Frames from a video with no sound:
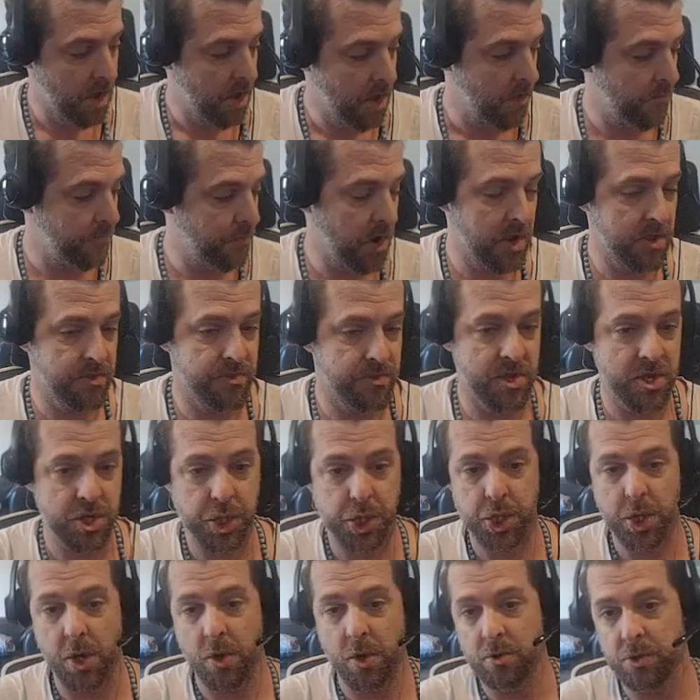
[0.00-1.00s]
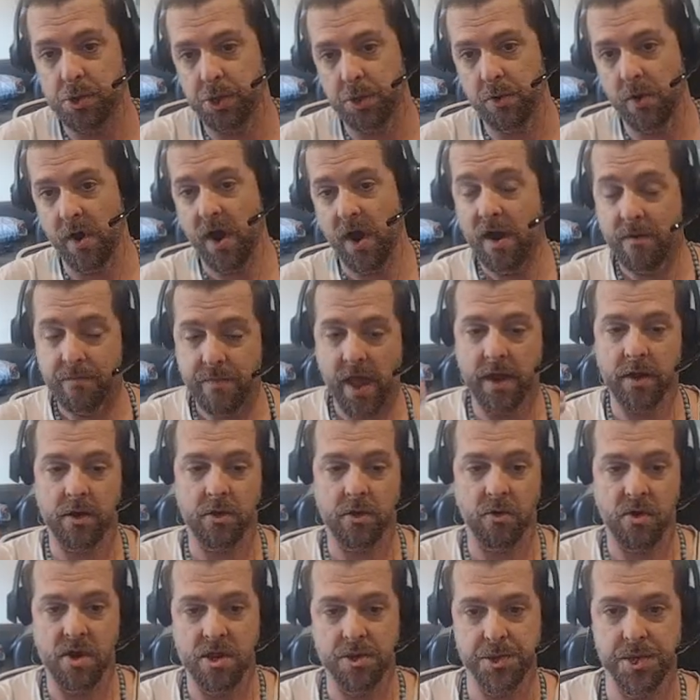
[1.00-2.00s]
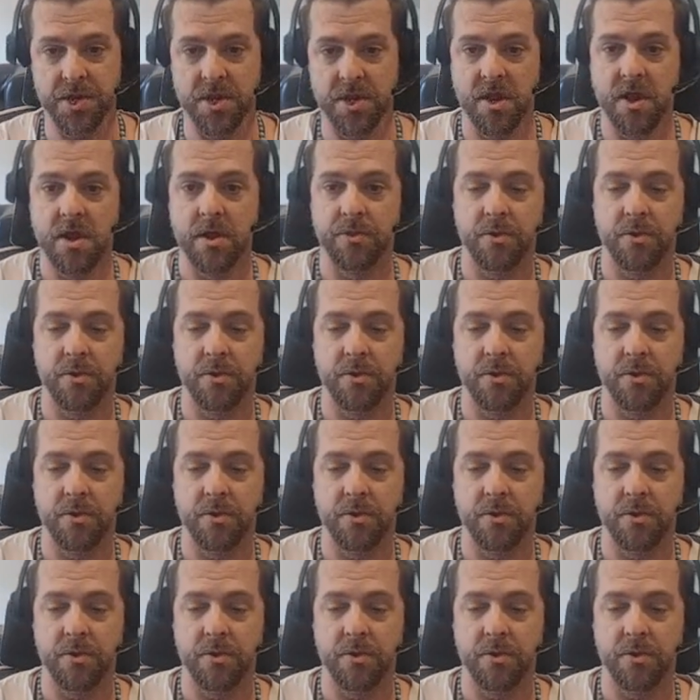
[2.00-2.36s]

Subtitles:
But this shows you I'm not crazy.